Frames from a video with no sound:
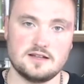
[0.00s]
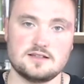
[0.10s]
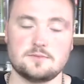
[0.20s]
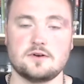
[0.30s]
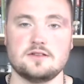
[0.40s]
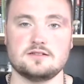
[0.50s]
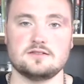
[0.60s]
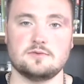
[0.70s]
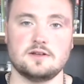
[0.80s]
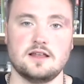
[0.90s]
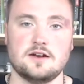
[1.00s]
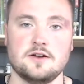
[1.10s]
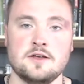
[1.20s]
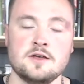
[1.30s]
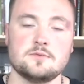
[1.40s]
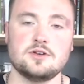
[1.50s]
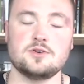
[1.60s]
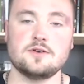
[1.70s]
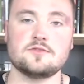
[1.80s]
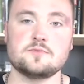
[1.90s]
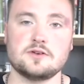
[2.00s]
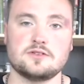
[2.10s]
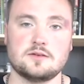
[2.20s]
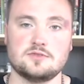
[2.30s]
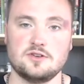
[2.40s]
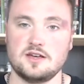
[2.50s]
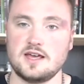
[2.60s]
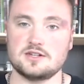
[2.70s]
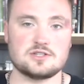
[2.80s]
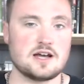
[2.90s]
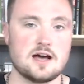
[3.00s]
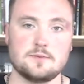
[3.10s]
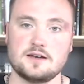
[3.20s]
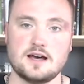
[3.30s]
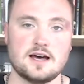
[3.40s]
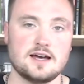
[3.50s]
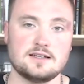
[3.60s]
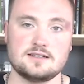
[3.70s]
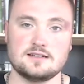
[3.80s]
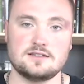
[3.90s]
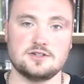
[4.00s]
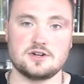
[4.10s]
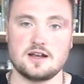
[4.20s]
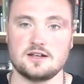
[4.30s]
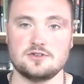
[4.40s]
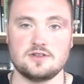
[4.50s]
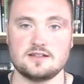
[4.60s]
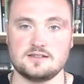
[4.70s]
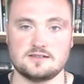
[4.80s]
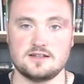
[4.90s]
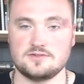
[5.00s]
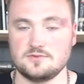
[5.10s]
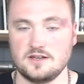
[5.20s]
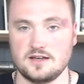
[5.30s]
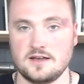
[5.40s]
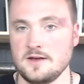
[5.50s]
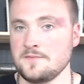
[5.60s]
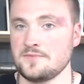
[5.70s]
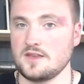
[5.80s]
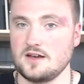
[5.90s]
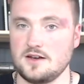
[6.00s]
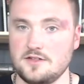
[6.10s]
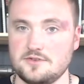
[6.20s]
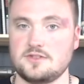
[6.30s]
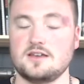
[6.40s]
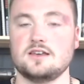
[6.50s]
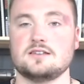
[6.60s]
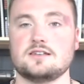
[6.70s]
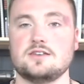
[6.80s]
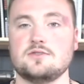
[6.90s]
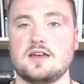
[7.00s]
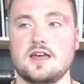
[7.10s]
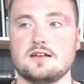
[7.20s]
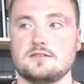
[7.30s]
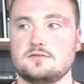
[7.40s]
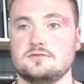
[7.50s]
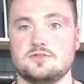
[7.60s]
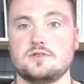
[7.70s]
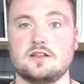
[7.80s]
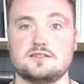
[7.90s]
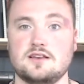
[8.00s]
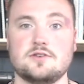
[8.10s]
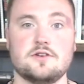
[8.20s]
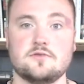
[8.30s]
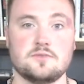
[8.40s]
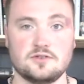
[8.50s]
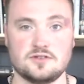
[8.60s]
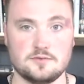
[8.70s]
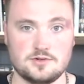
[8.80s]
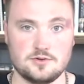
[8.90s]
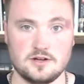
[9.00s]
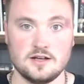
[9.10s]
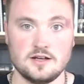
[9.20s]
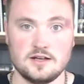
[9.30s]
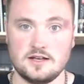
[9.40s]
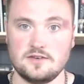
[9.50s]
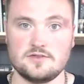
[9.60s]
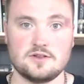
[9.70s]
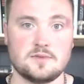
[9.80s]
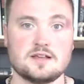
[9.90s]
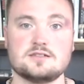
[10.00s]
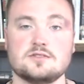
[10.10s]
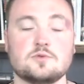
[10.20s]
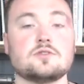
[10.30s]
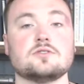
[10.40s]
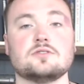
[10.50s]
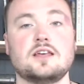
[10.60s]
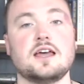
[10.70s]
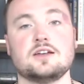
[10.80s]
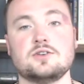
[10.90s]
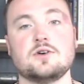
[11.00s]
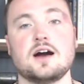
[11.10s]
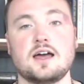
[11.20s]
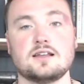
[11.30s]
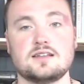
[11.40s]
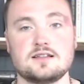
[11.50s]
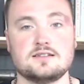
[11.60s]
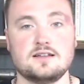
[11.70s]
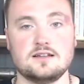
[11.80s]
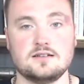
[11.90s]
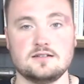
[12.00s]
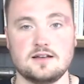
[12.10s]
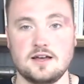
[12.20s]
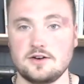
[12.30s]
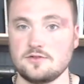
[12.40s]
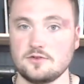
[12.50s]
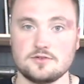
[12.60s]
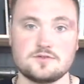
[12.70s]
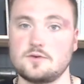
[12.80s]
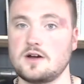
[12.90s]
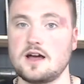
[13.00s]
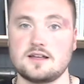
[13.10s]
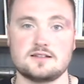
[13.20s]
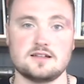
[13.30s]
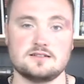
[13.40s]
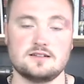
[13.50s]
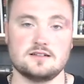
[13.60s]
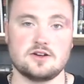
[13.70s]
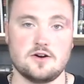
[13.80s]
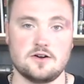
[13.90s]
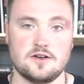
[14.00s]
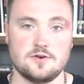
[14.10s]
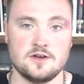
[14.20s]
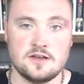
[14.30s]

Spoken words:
tip on this a little bit later, but you do have to build up to it. You can't just hop into a high intensity training and do that 6 days a week. Another thing is that you can't do, let's say you're even built up to it, even the best in the world can't do high intensity intervals or high intensity cardio